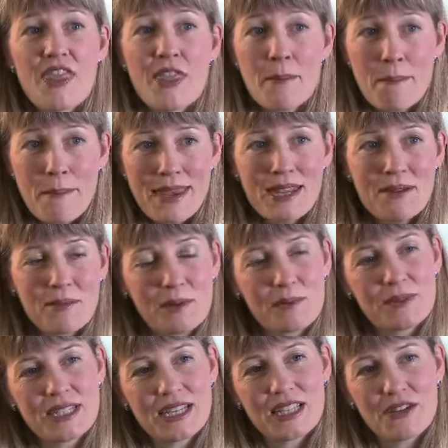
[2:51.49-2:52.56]
the
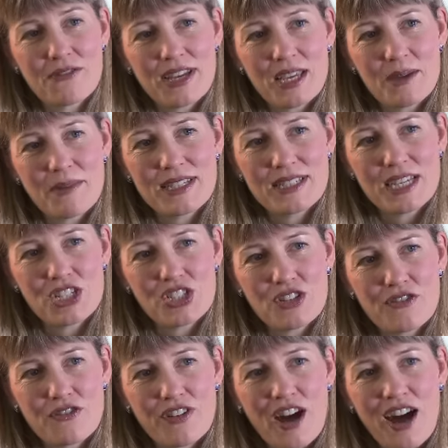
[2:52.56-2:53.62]
minimum daily
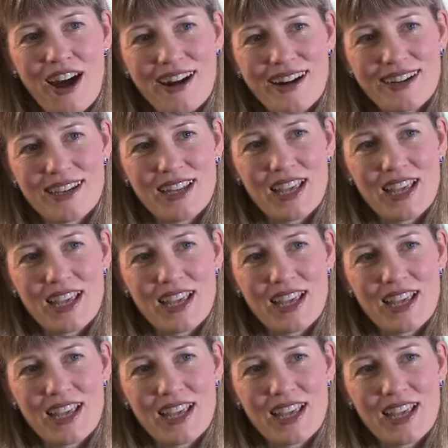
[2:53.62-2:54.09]
recommendation for iron.